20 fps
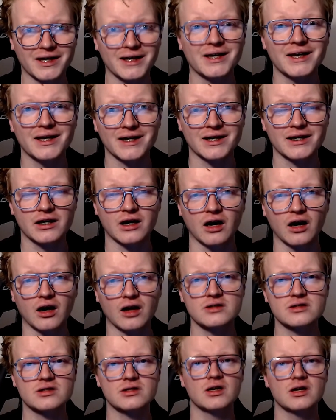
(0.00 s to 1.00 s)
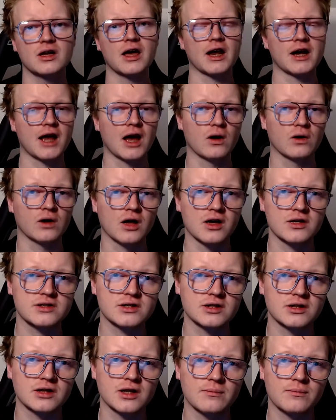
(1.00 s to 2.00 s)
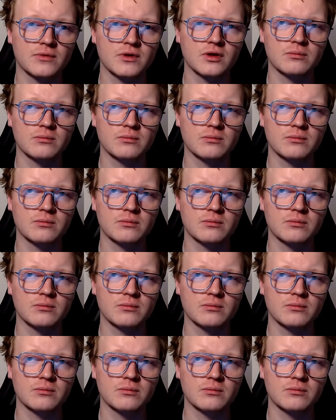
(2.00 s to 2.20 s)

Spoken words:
healing cards and outlasting them,